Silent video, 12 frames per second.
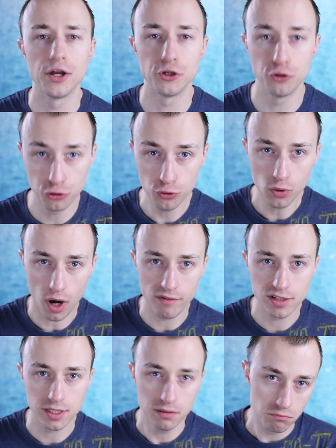You do
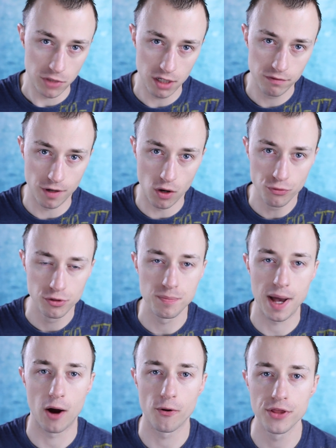obviously need a phone to
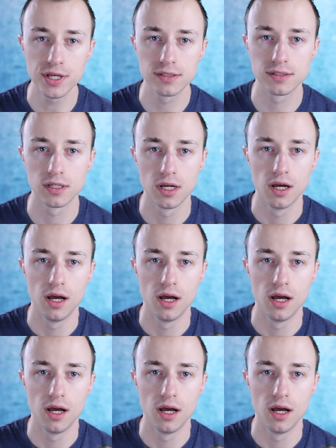power this,